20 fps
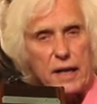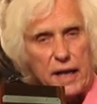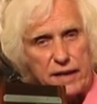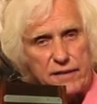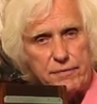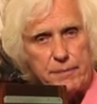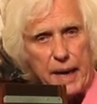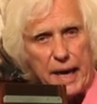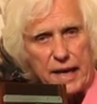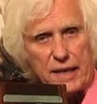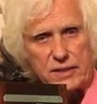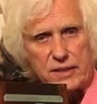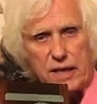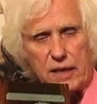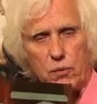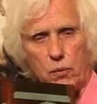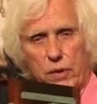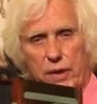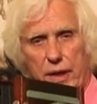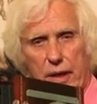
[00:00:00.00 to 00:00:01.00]
Life
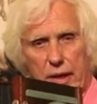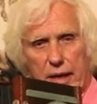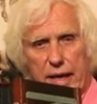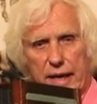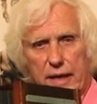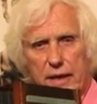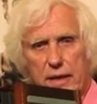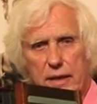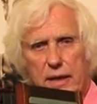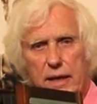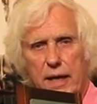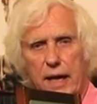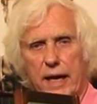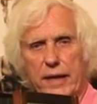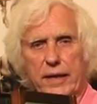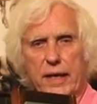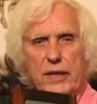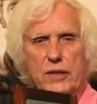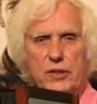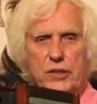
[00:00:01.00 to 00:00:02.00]
magazine with it later,
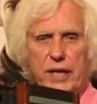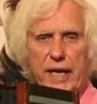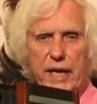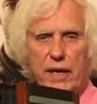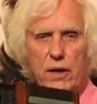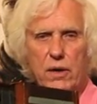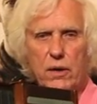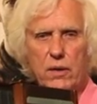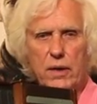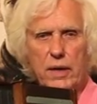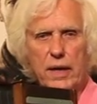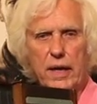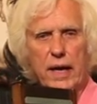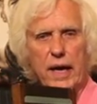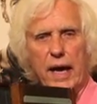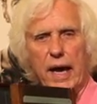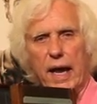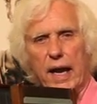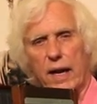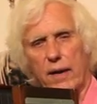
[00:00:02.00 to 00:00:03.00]
and then Geo,
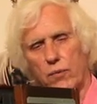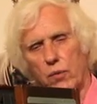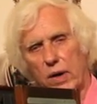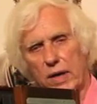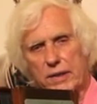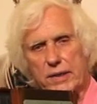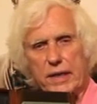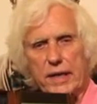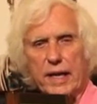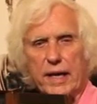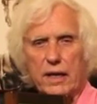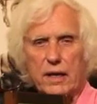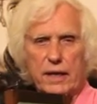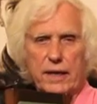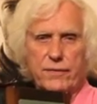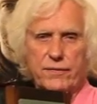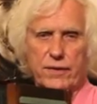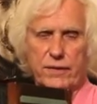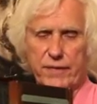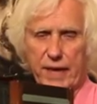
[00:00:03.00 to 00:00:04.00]
and I've worked in Italy
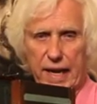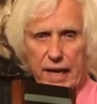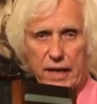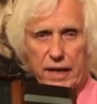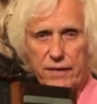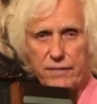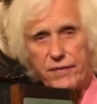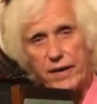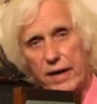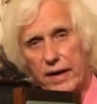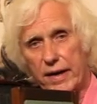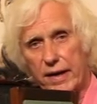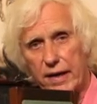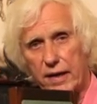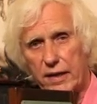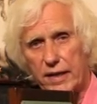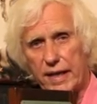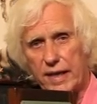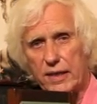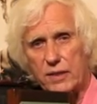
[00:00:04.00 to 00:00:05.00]
for Vanity Fair
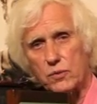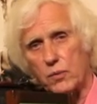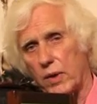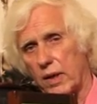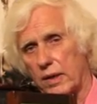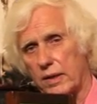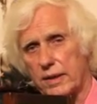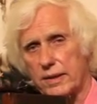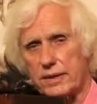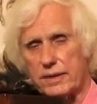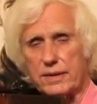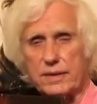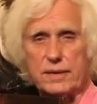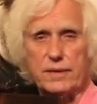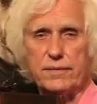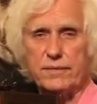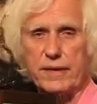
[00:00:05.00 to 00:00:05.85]
Italy as well as